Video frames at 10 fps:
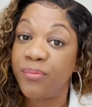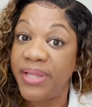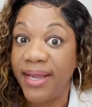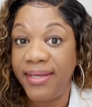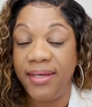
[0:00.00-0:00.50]

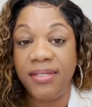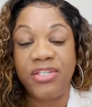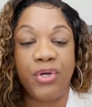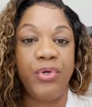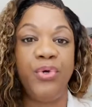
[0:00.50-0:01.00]
dining.
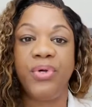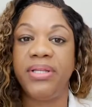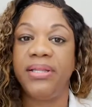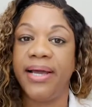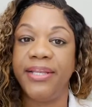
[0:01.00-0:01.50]
So you
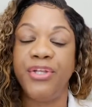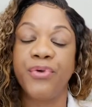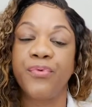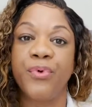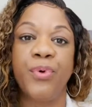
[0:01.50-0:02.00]
could dine in
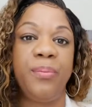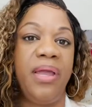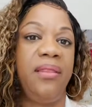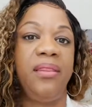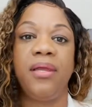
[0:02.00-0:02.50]
your room,
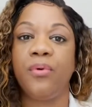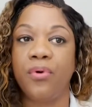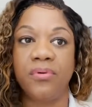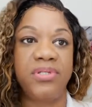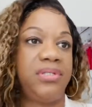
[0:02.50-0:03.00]
and there
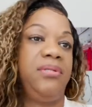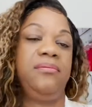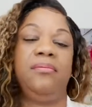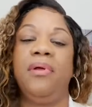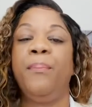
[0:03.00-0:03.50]
was
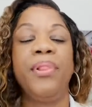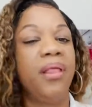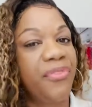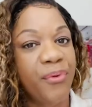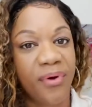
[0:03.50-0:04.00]
a
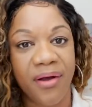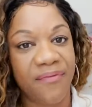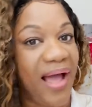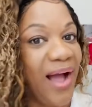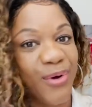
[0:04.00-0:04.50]
plethora
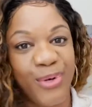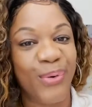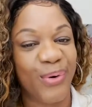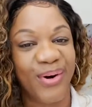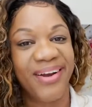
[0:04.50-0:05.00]
of
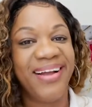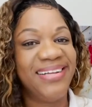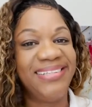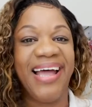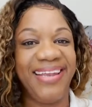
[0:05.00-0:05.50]
outdoor
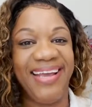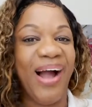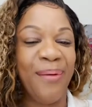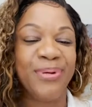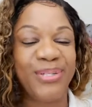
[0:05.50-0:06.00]
dining
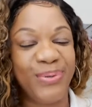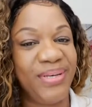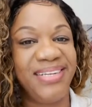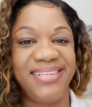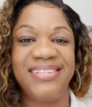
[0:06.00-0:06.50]

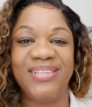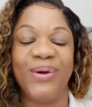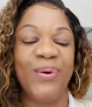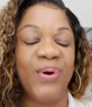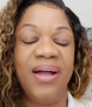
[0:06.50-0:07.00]
opportunities.
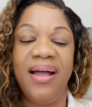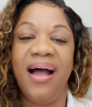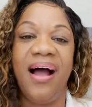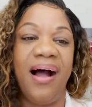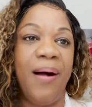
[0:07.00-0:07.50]
So
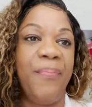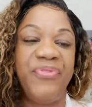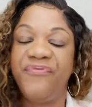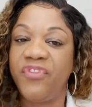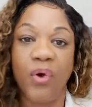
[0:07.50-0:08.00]

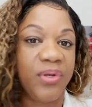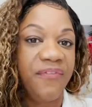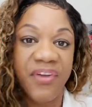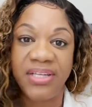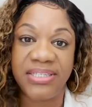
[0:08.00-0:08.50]
totally
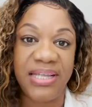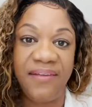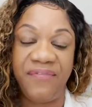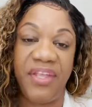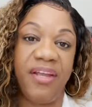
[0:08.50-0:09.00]
felt
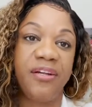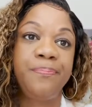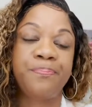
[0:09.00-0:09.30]
safe there.